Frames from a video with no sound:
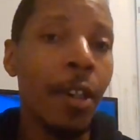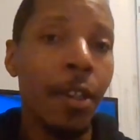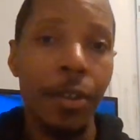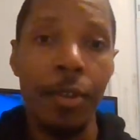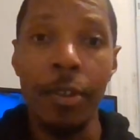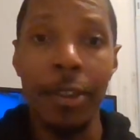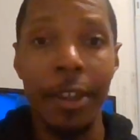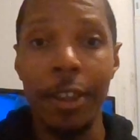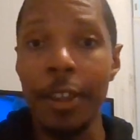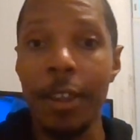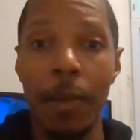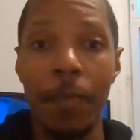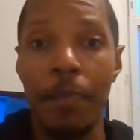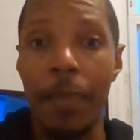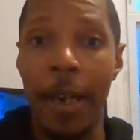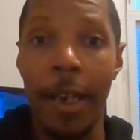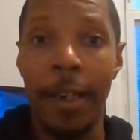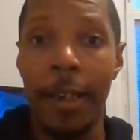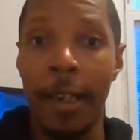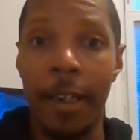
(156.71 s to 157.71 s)
So it's just a
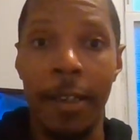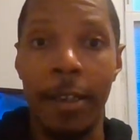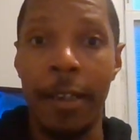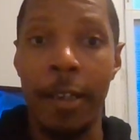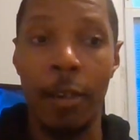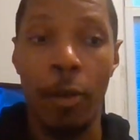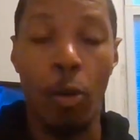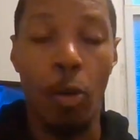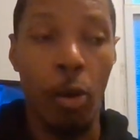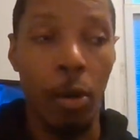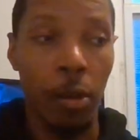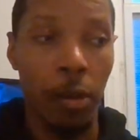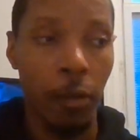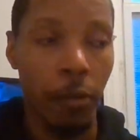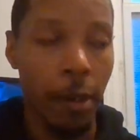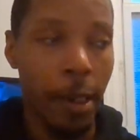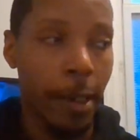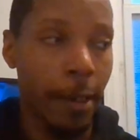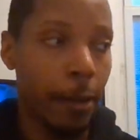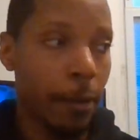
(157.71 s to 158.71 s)
bad idea all
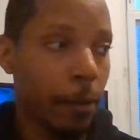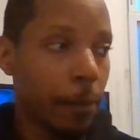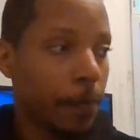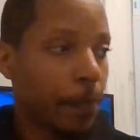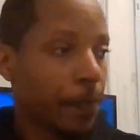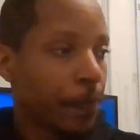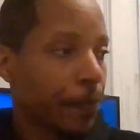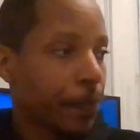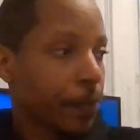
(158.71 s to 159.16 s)
around.